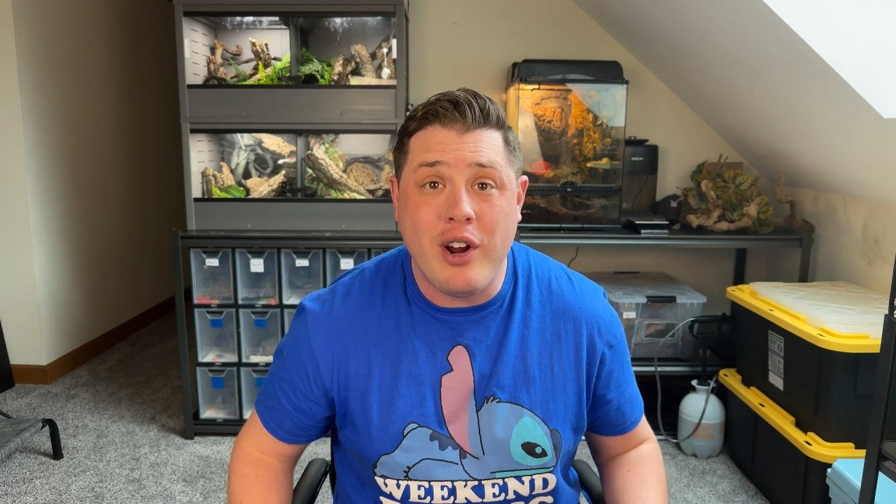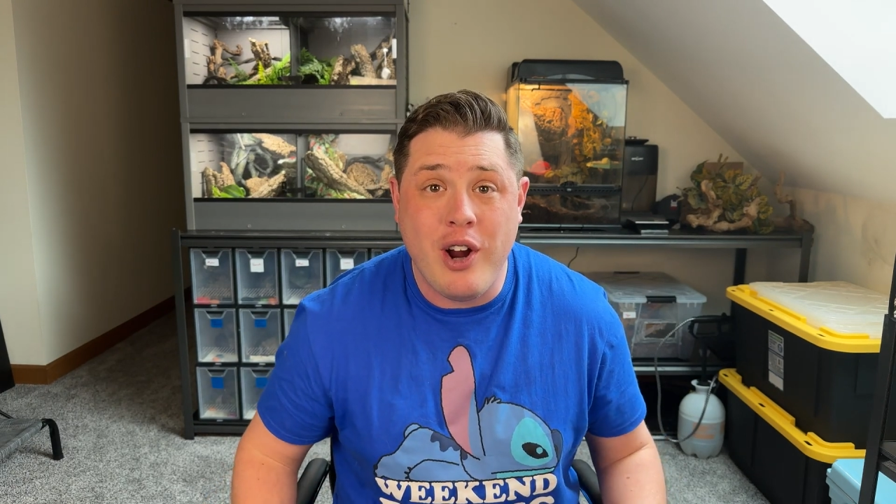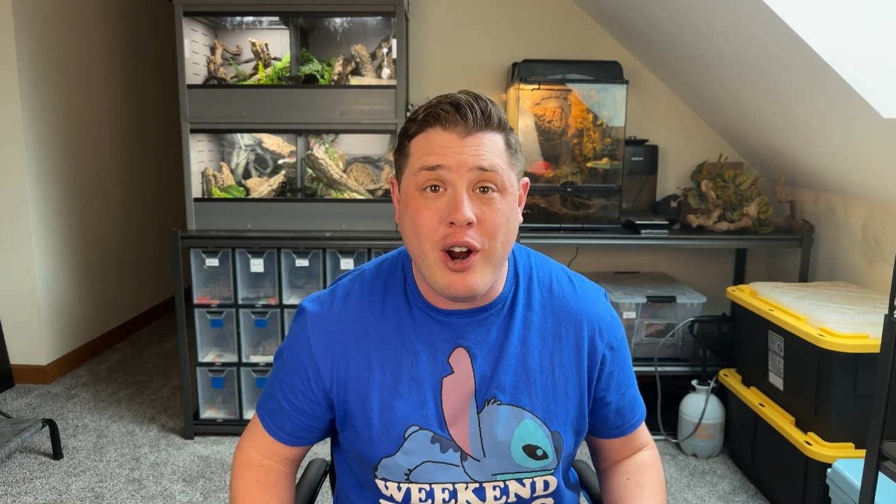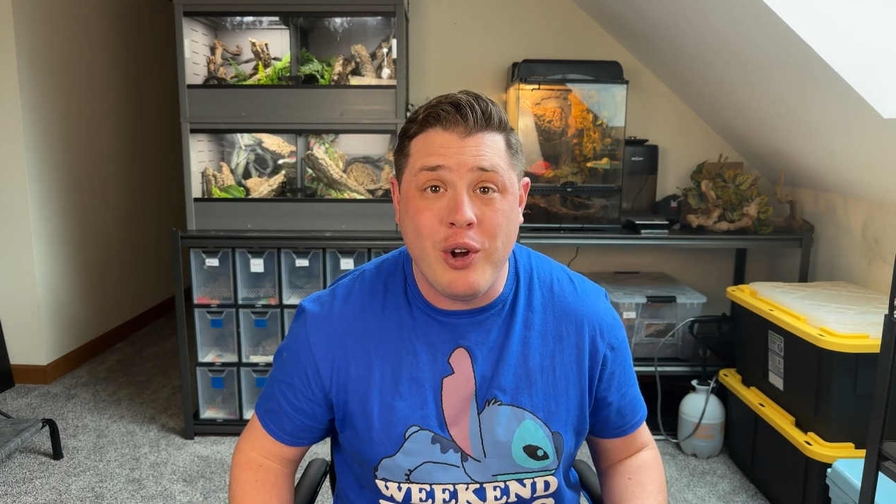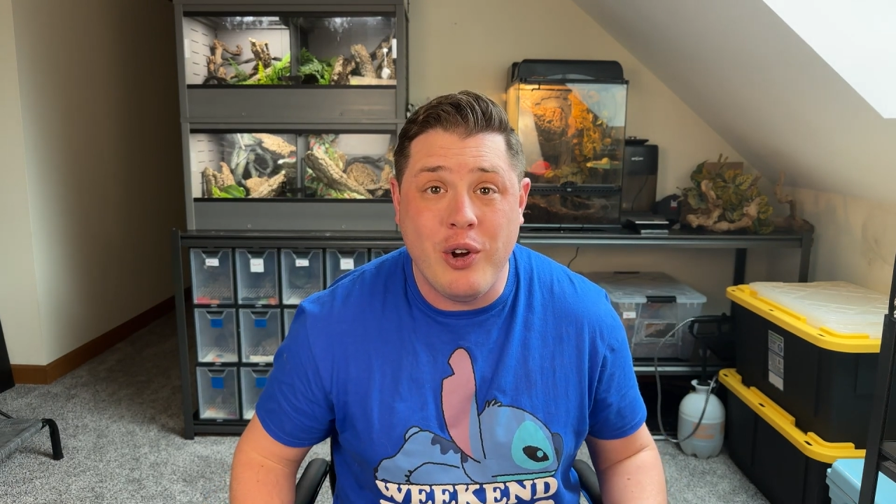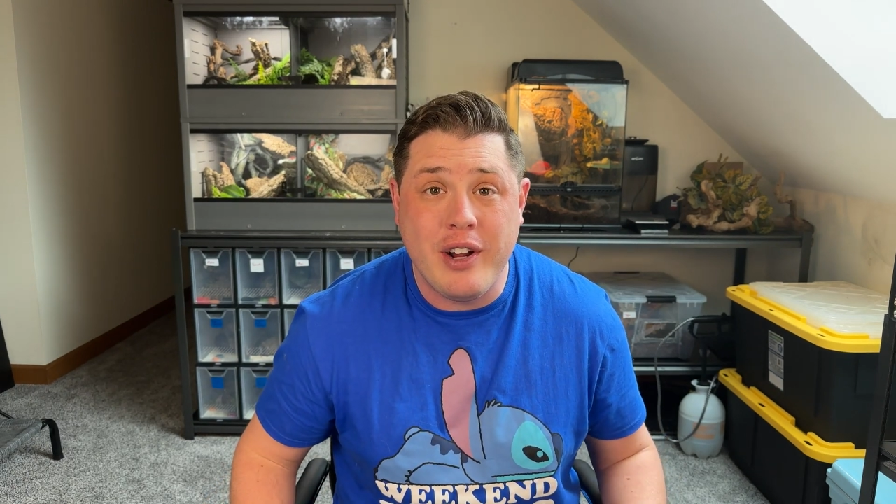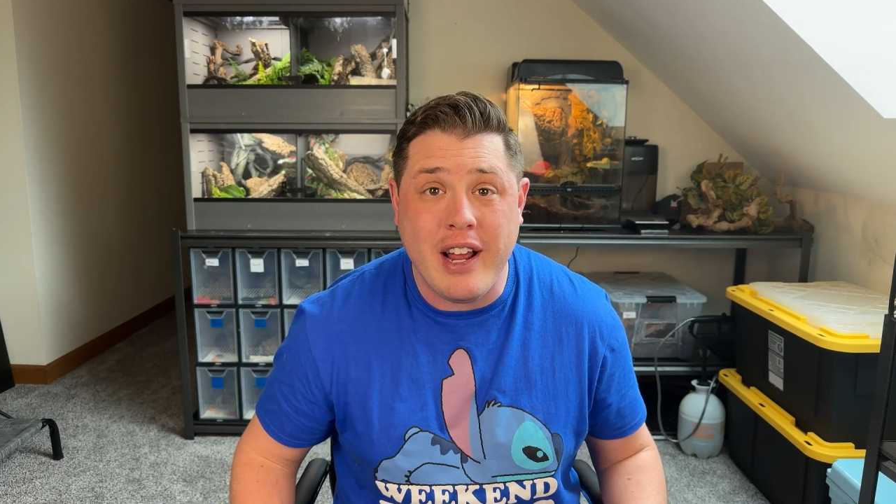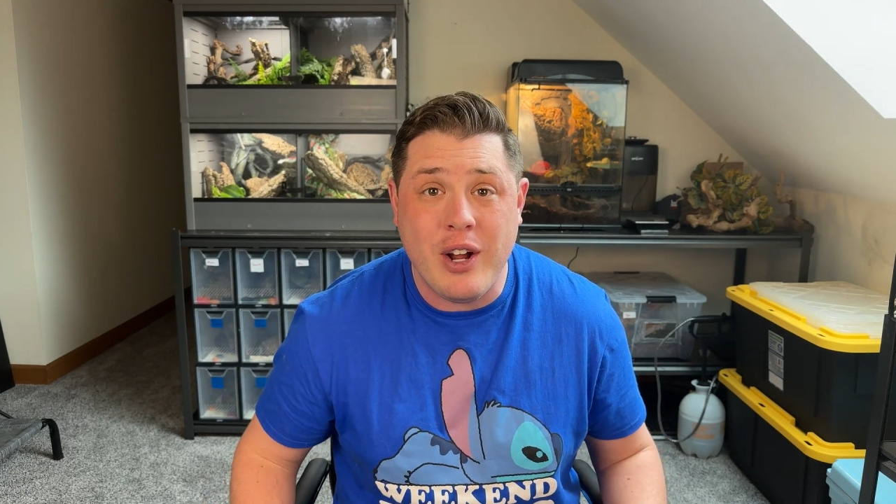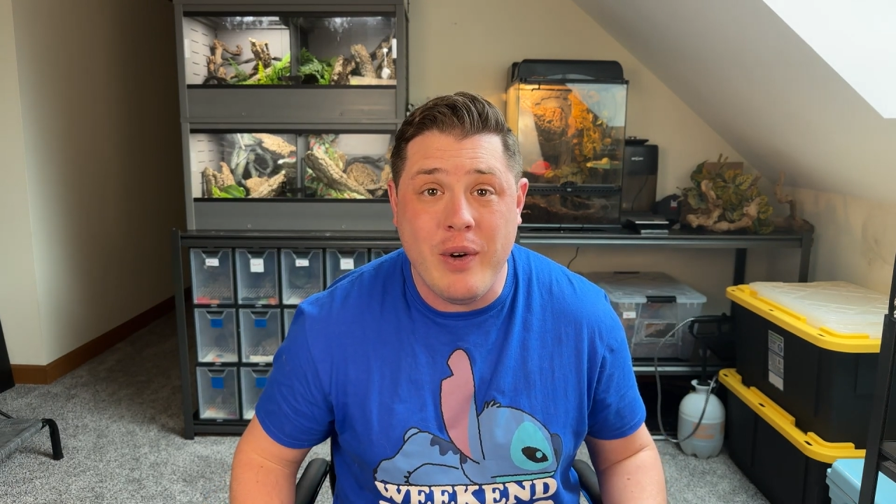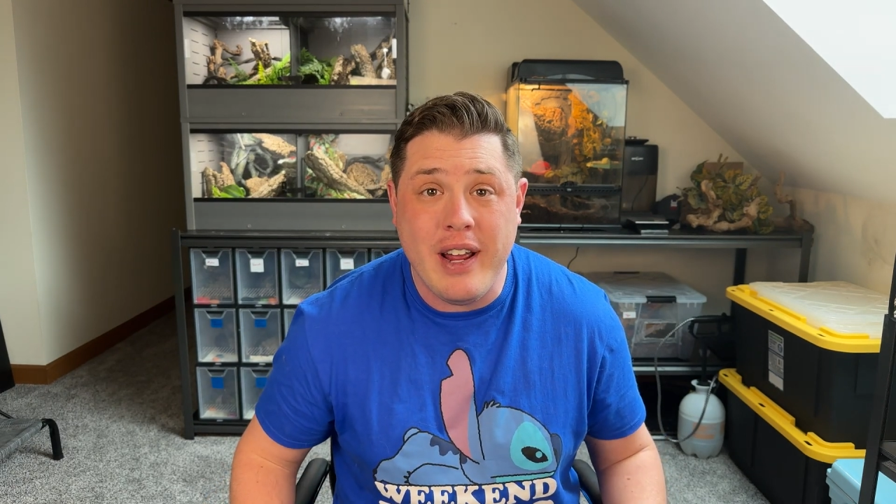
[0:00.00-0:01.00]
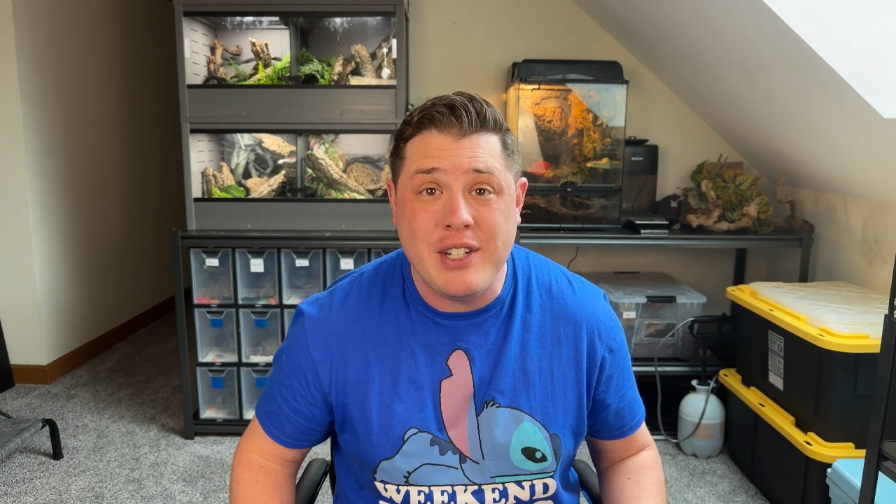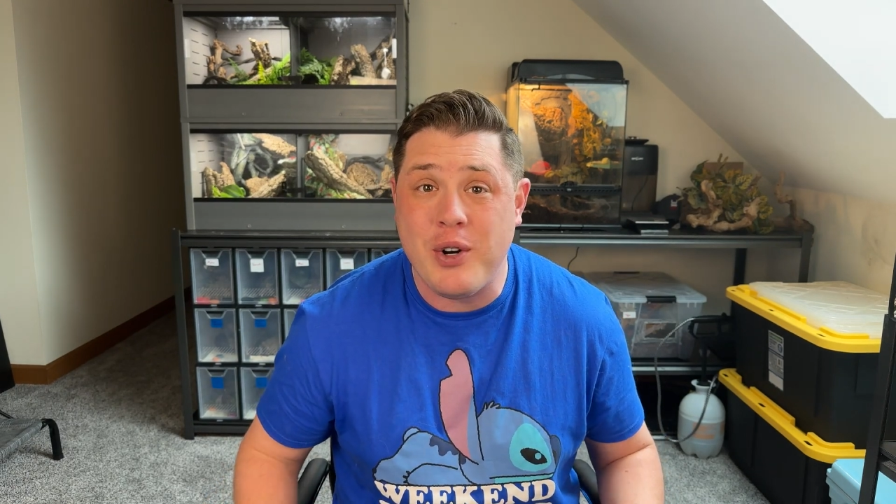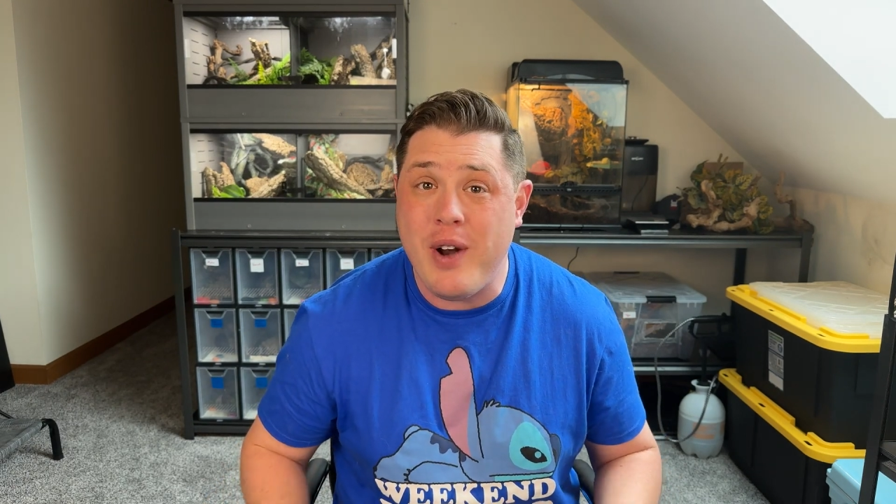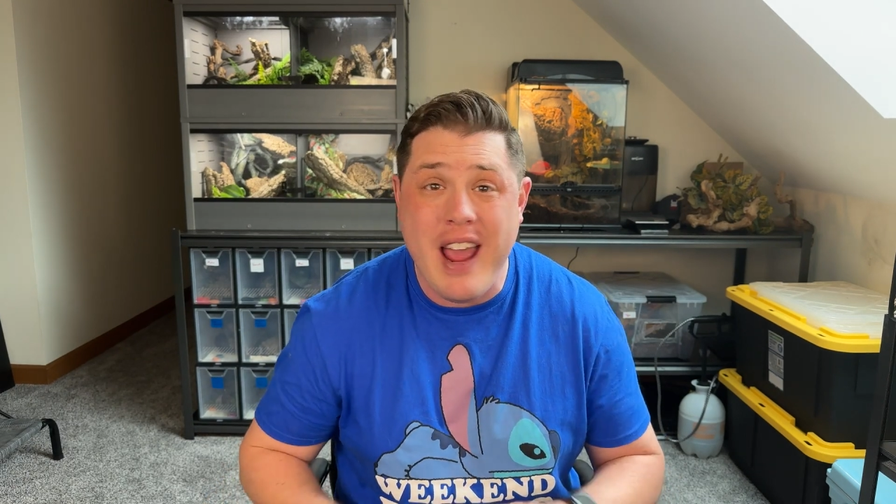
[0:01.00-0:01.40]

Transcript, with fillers: gargoyle gecko eggs or